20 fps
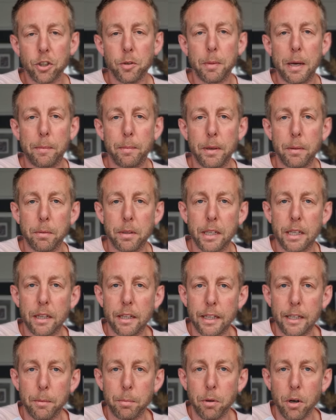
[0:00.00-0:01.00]
you might be able to
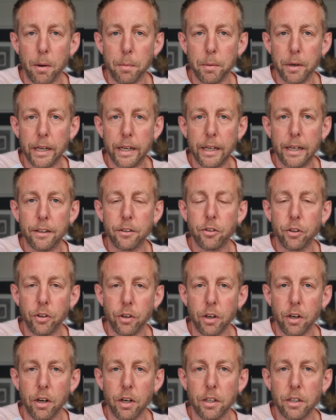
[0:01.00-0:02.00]
clean the property in
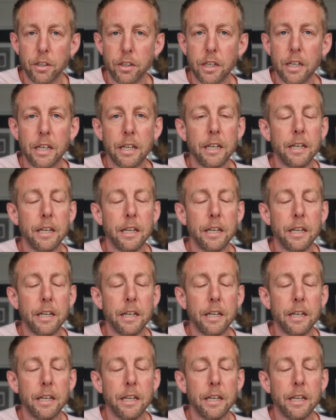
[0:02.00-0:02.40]
two hours,